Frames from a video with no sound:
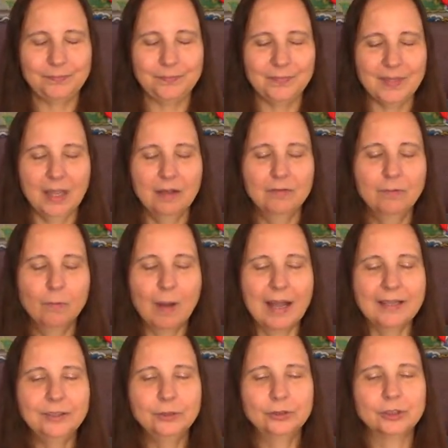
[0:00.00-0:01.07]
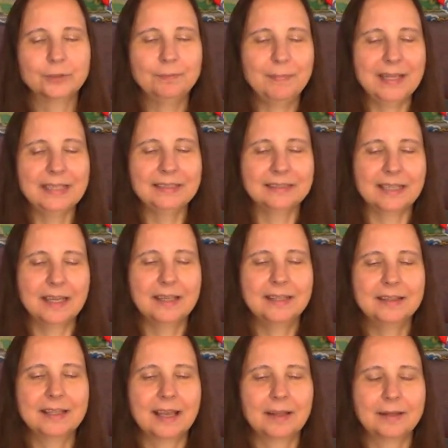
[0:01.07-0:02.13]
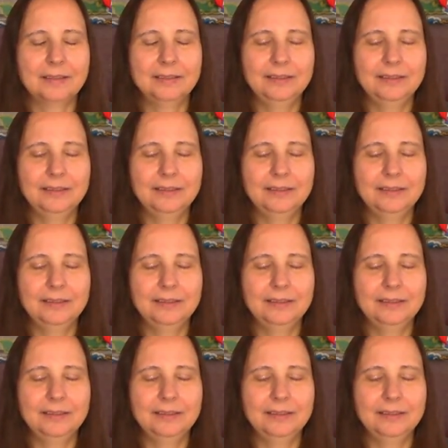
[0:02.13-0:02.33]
of why you should maintain that